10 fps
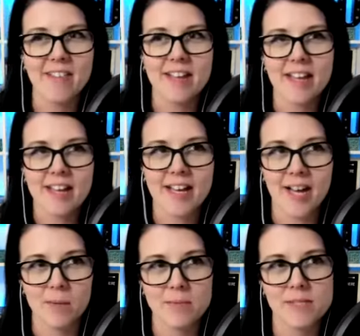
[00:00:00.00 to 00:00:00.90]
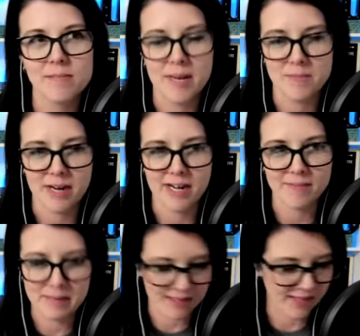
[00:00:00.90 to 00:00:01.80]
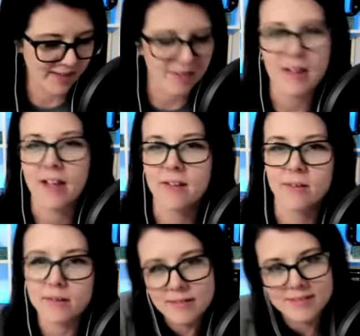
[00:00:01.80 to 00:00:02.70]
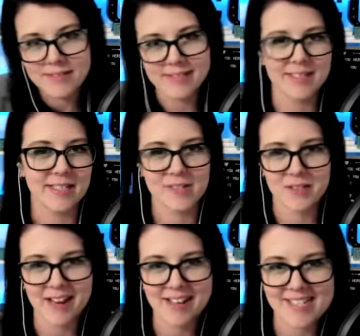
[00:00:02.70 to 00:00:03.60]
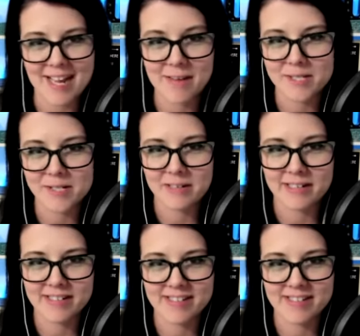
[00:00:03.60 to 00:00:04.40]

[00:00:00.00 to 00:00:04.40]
think it helped my brain be like, okay, cool these are the next steps. Do it.